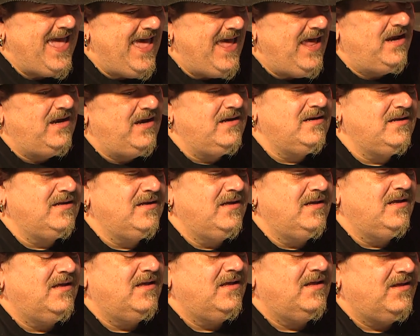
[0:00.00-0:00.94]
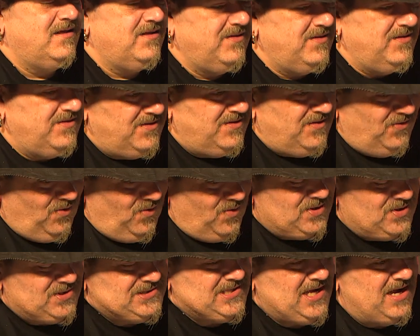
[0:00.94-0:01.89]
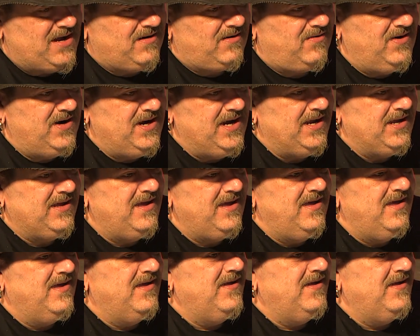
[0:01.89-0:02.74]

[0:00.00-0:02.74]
and the Loyalsock Creek,